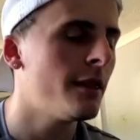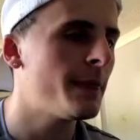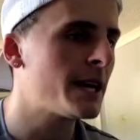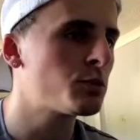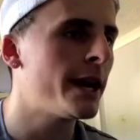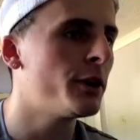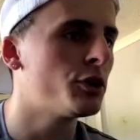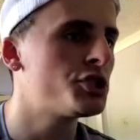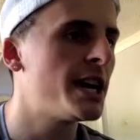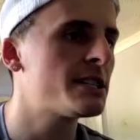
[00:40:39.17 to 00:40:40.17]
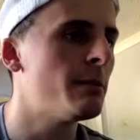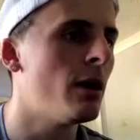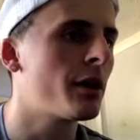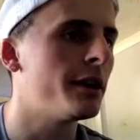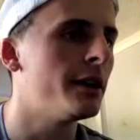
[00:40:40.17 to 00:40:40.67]
That's why you don't chase the
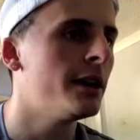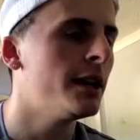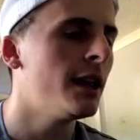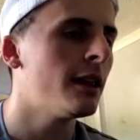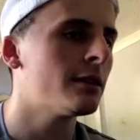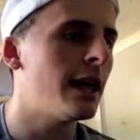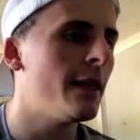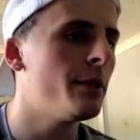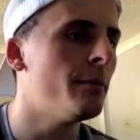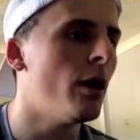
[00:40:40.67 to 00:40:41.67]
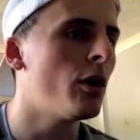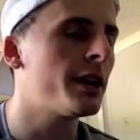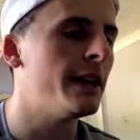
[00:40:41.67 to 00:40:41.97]
market. Let the market,